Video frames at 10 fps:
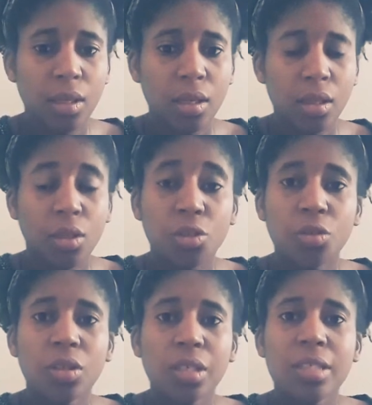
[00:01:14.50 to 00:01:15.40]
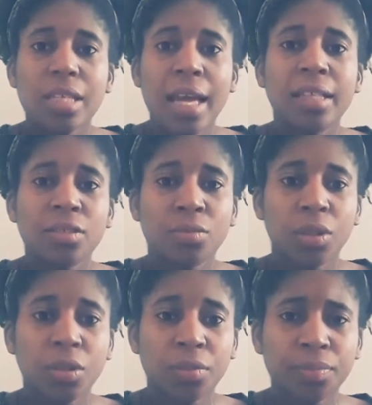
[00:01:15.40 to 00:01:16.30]
The truth is, God is
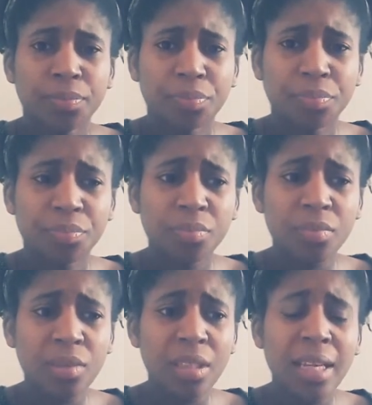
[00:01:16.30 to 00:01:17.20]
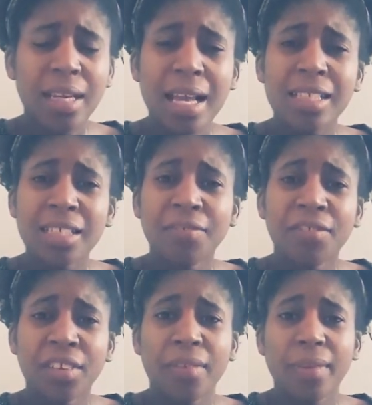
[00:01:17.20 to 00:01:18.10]
real. God is a
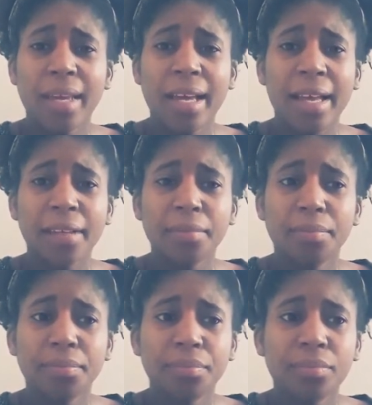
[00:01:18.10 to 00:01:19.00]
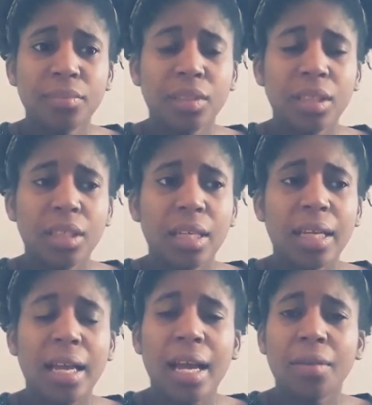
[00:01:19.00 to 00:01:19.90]
forgiving God.
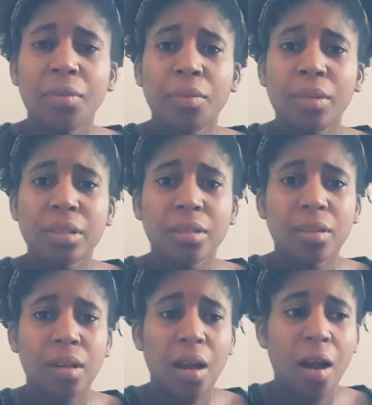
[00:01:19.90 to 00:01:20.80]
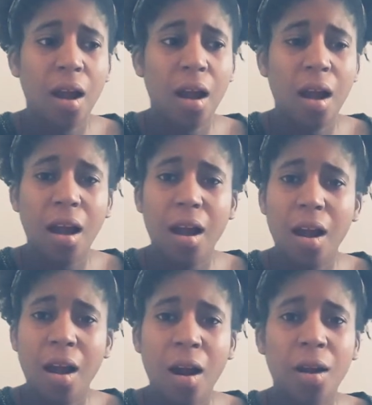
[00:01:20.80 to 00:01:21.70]
God is
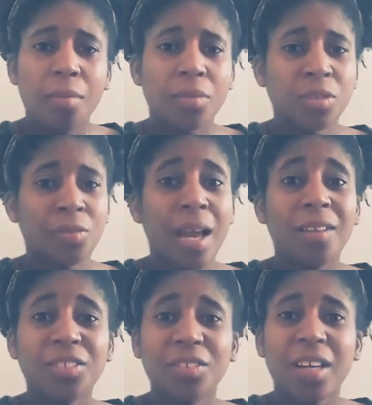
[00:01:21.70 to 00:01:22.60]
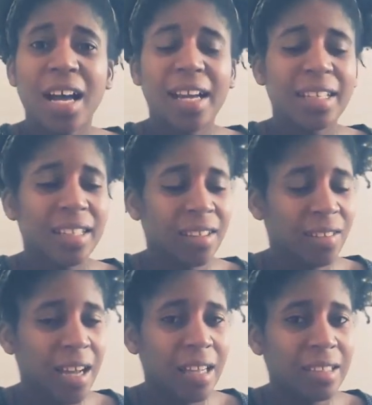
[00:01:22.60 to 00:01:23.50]
arms around you, God.
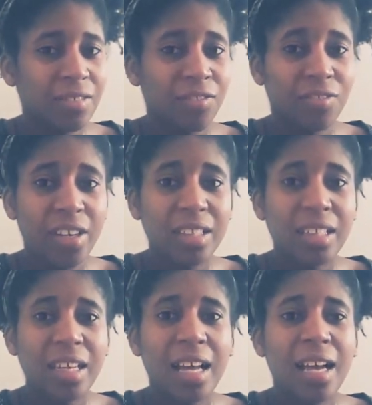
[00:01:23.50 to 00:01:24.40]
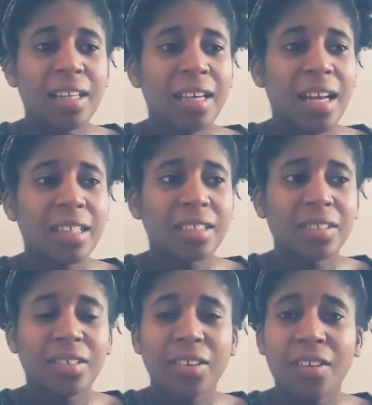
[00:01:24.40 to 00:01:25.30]
God is a friendly God. God is a
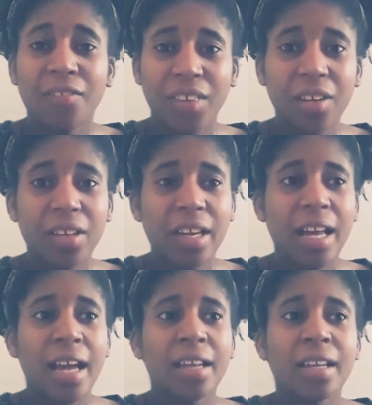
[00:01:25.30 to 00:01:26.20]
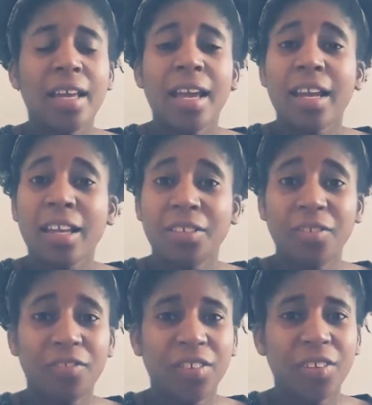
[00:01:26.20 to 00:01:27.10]
fearing God, and I do
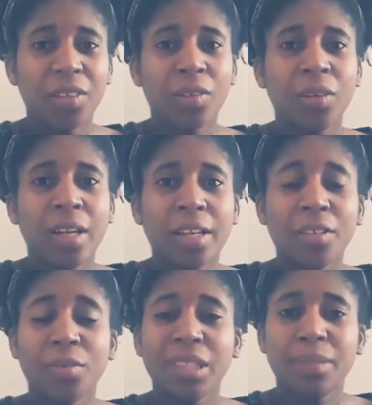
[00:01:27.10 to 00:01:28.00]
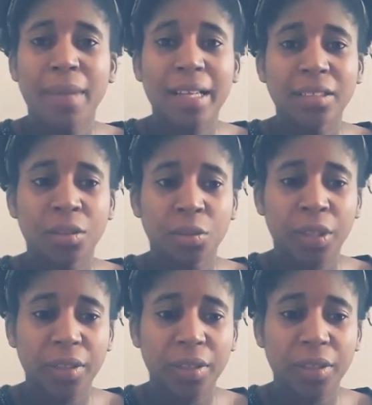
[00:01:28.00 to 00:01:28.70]
fear the Lord, and I do respect the Lord.